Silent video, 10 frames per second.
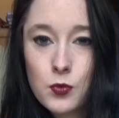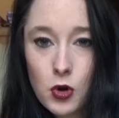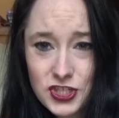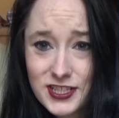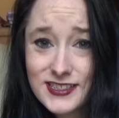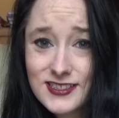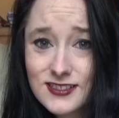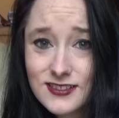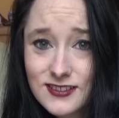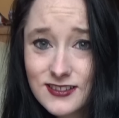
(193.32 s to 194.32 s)
watch
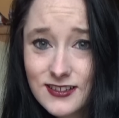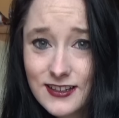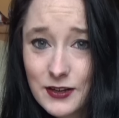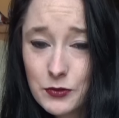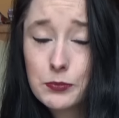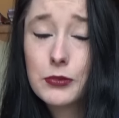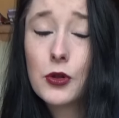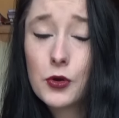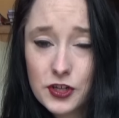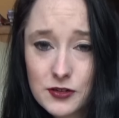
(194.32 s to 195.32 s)
this, it will
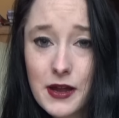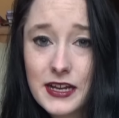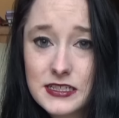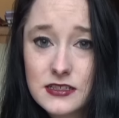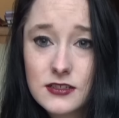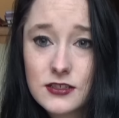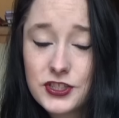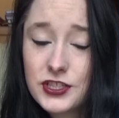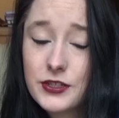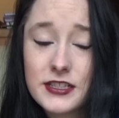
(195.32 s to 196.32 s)
blow your mind.
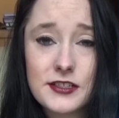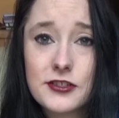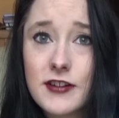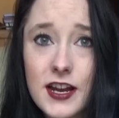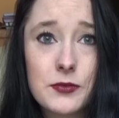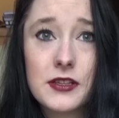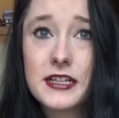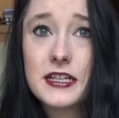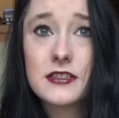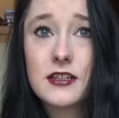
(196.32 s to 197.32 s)
She is incredible
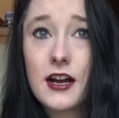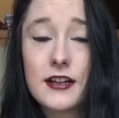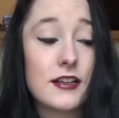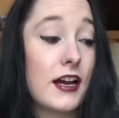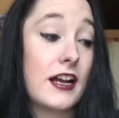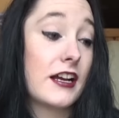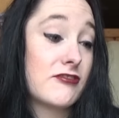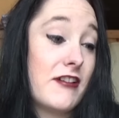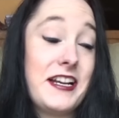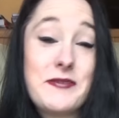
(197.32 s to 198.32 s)
in it, and I, I
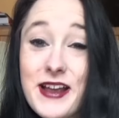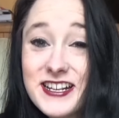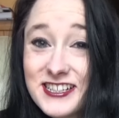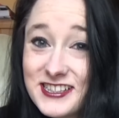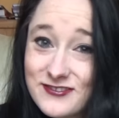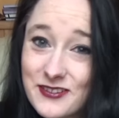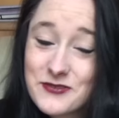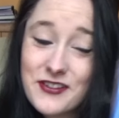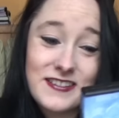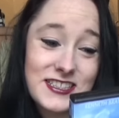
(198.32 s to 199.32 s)
cried basically from
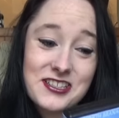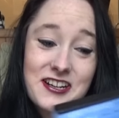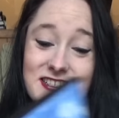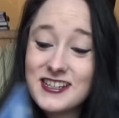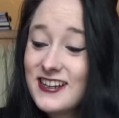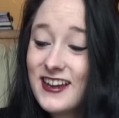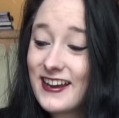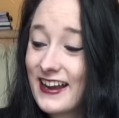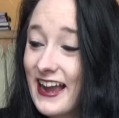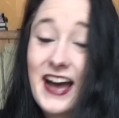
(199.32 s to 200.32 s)
the very start,
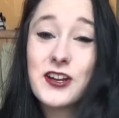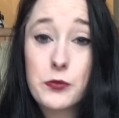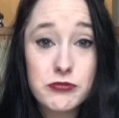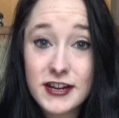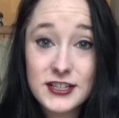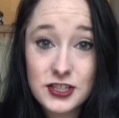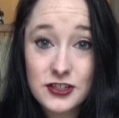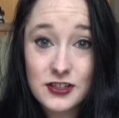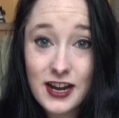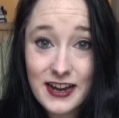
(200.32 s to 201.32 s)
and I cannot praise
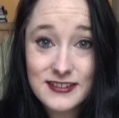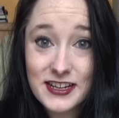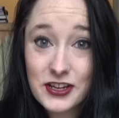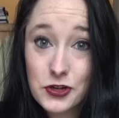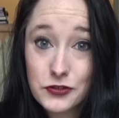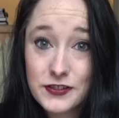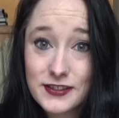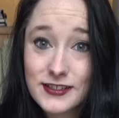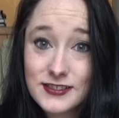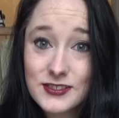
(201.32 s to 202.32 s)
her acting enough
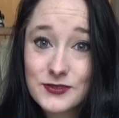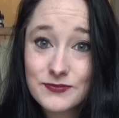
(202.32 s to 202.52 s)
in this.